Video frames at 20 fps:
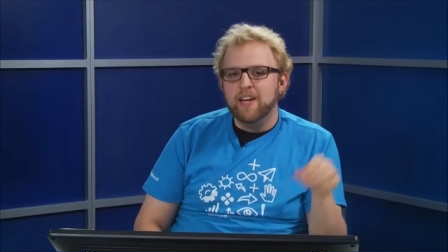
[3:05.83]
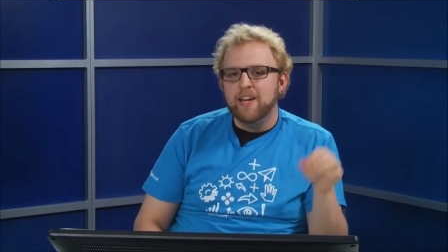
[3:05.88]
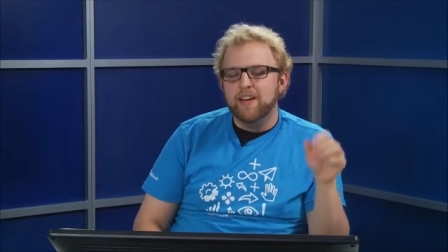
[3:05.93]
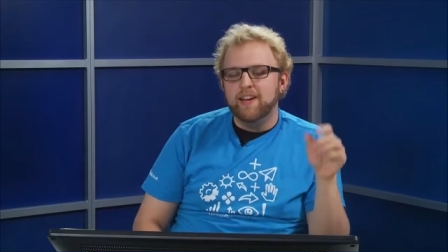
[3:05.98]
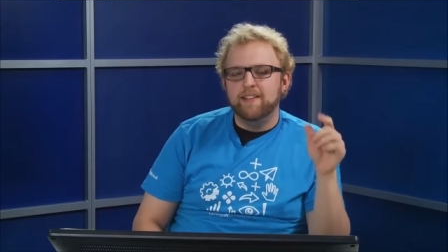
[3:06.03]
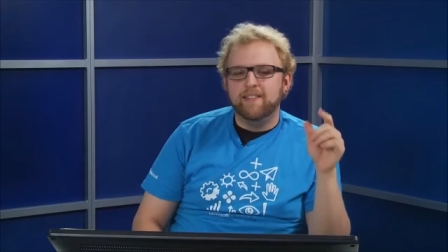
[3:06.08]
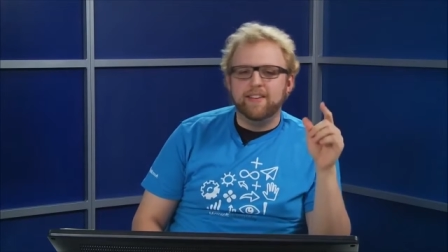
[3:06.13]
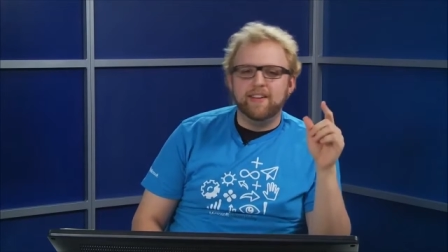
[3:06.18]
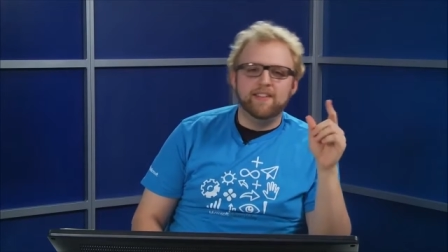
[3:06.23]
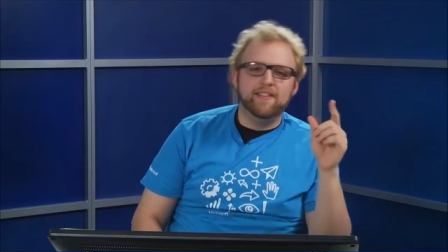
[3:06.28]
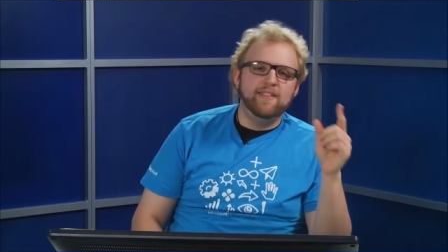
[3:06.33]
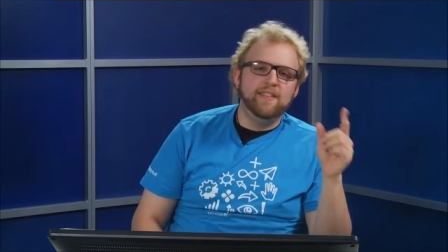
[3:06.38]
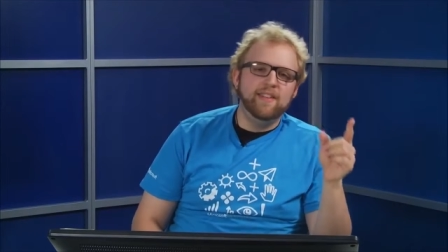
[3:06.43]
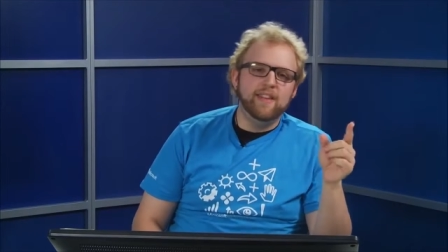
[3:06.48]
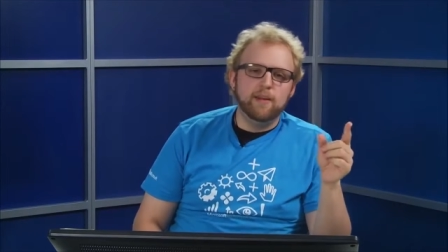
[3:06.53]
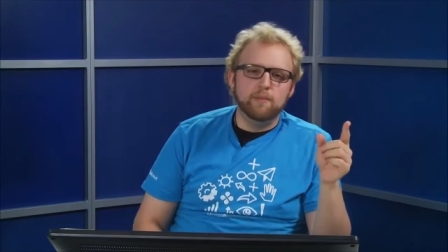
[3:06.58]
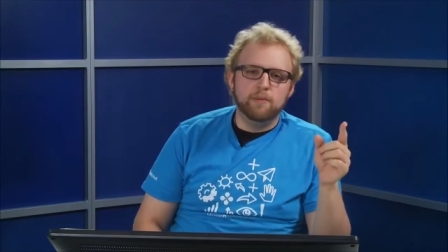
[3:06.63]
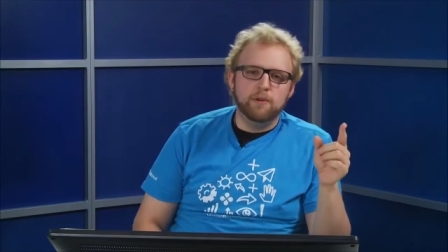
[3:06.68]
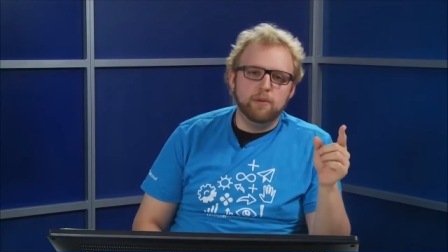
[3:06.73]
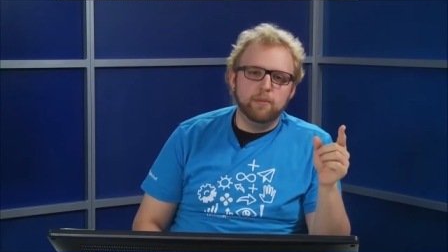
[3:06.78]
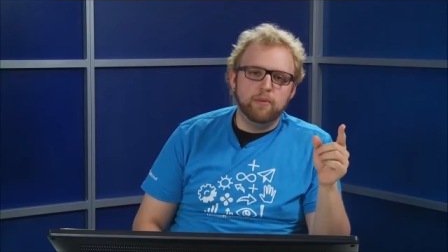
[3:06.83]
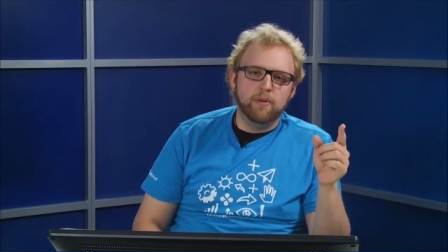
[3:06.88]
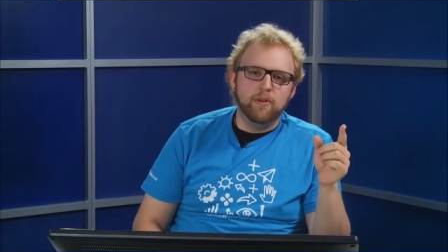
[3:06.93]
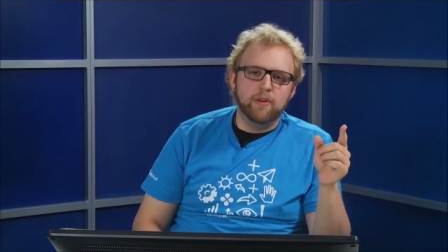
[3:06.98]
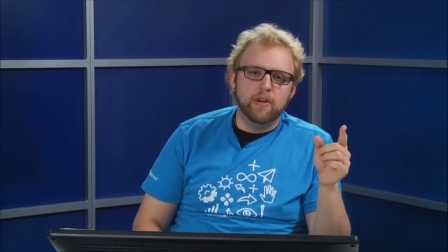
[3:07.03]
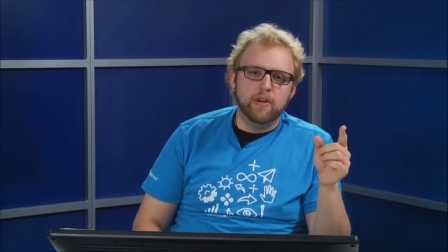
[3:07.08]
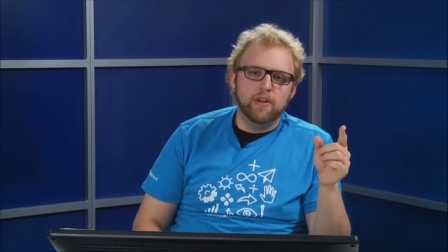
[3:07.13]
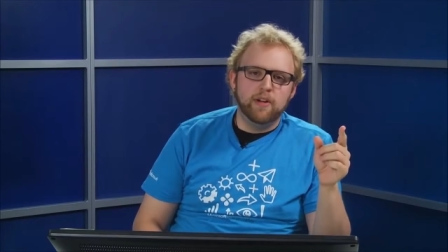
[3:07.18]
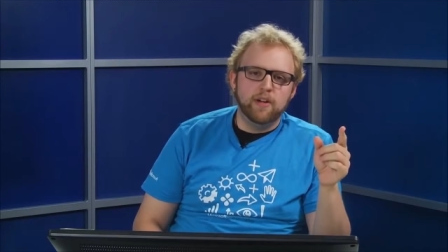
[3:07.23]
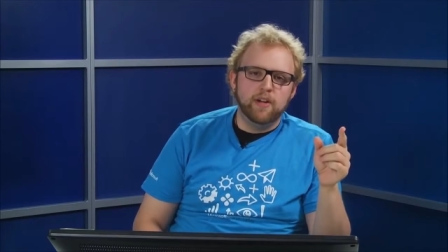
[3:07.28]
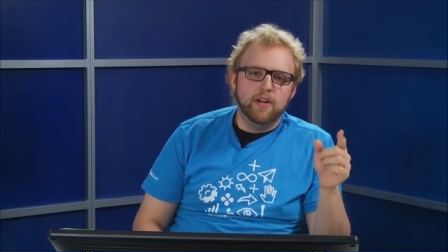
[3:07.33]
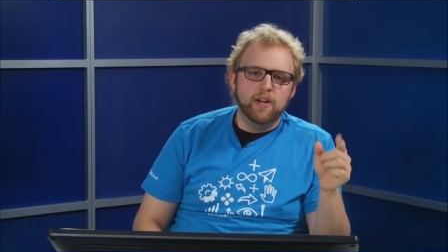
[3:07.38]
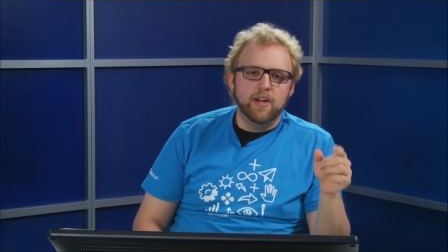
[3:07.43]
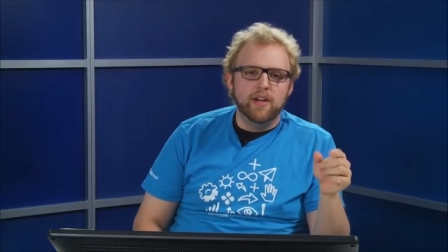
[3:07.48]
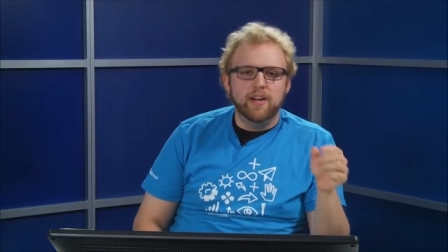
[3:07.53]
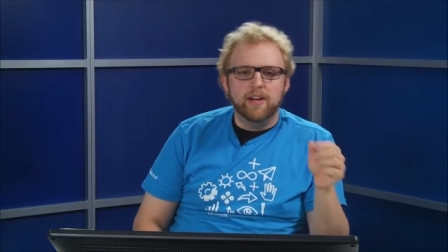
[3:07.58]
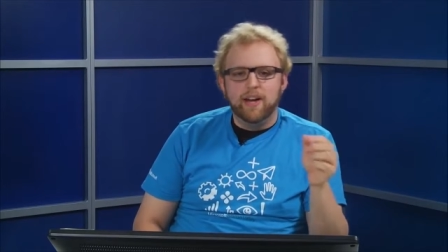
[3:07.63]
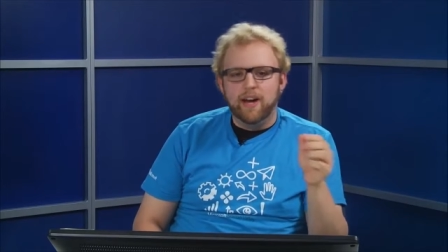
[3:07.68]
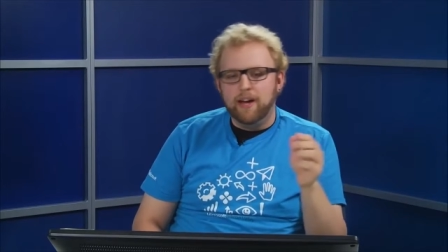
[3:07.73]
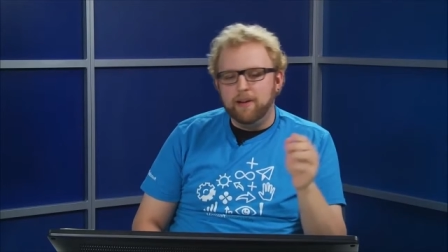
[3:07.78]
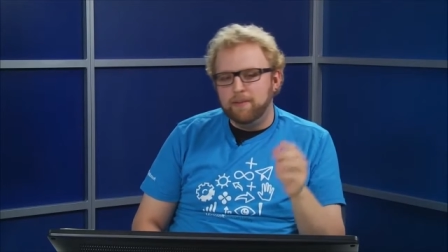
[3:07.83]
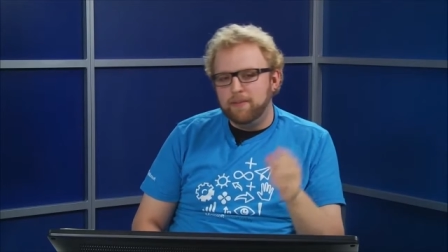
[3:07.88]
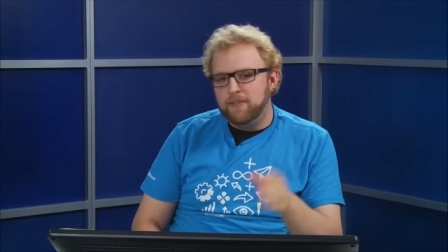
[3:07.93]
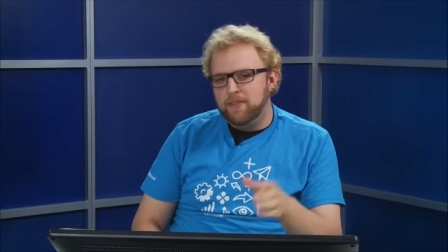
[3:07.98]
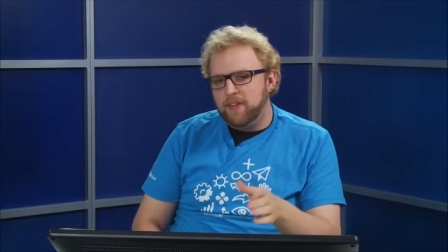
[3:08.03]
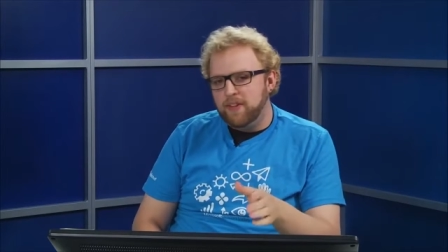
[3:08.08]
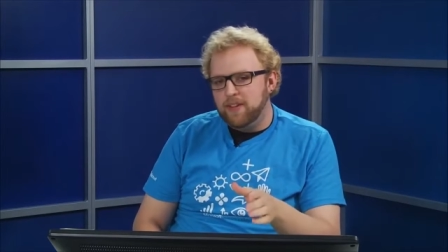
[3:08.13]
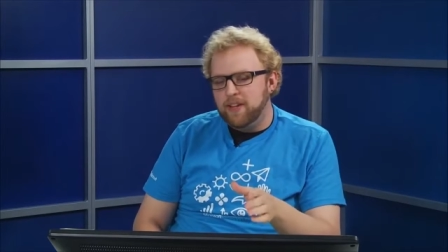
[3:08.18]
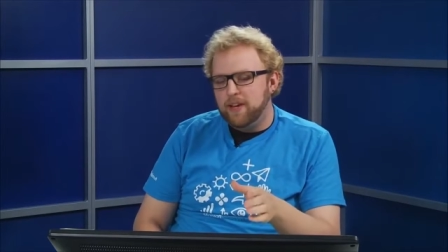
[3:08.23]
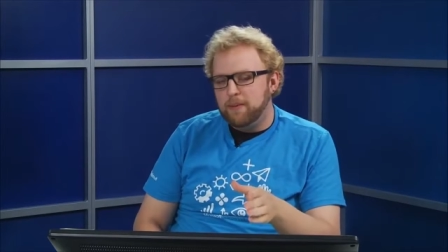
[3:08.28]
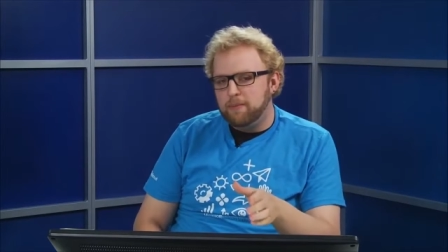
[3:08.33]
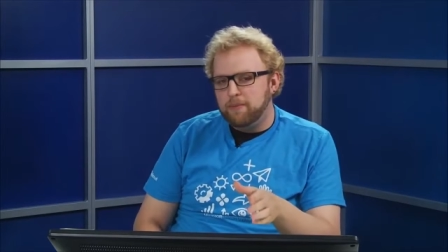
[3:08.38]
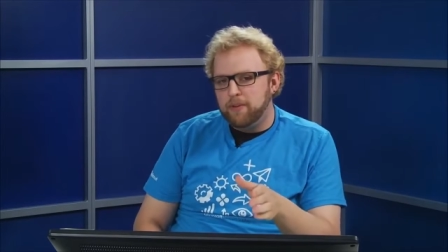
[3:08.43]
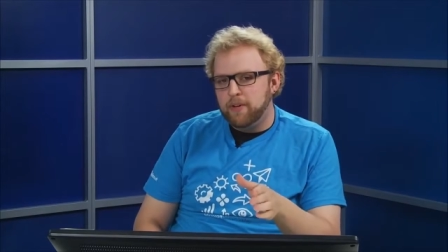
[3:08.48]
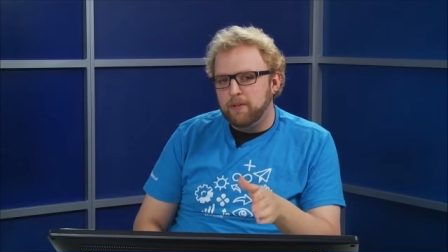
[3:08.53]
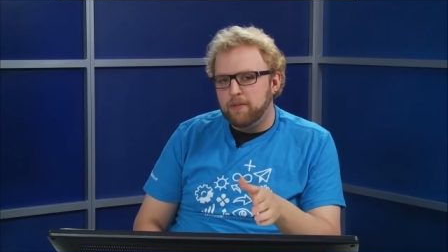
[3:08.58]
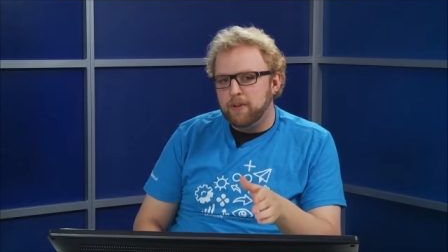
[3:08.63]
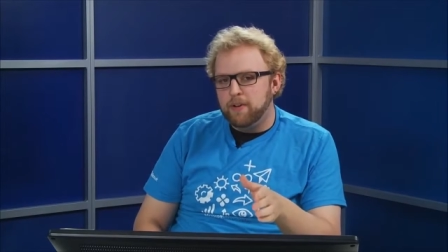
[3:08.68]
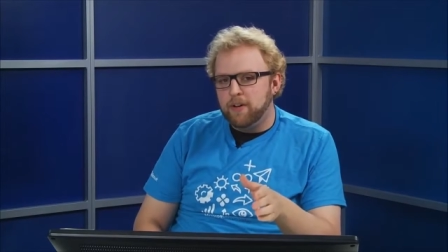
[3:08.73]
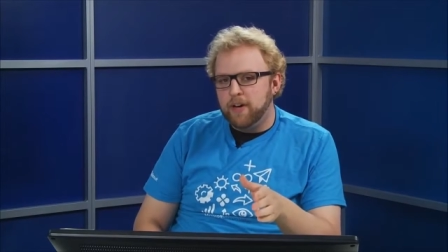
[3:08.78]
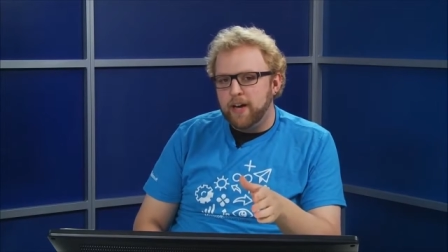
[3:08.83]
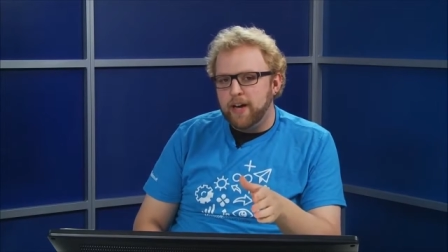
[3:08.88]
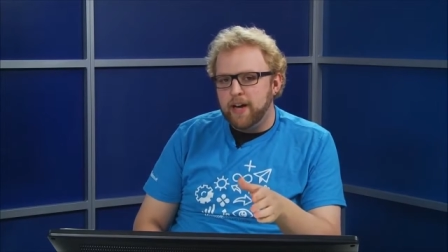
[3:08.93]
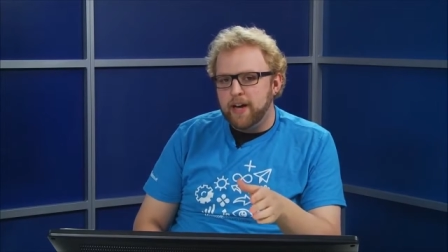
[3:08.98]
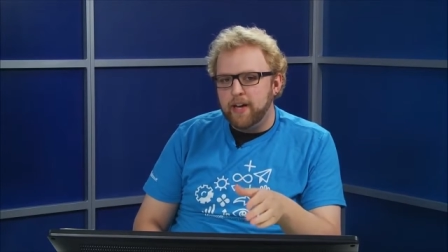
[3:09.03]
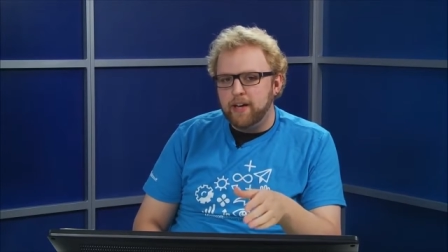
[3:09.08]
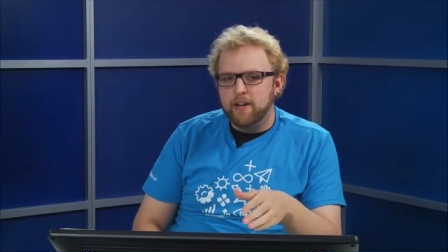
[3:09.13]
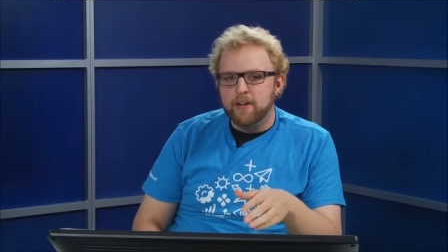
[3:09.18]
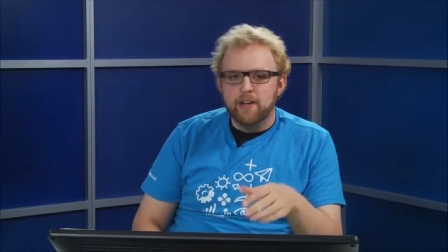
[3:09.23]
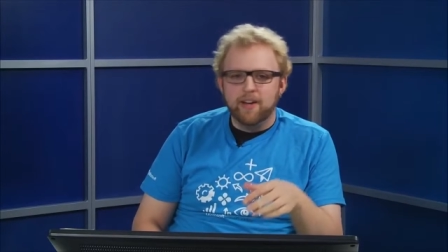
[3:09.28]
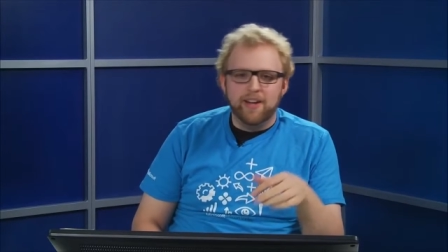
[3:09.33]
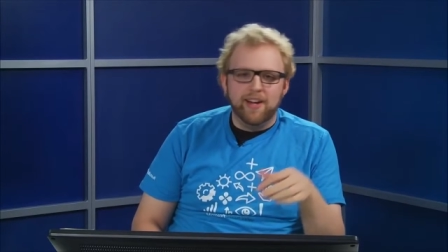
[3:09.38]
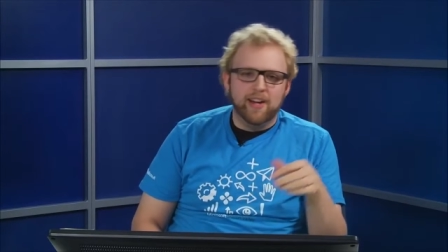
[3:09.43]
It's I see that billboard, I see that pre-roll ad,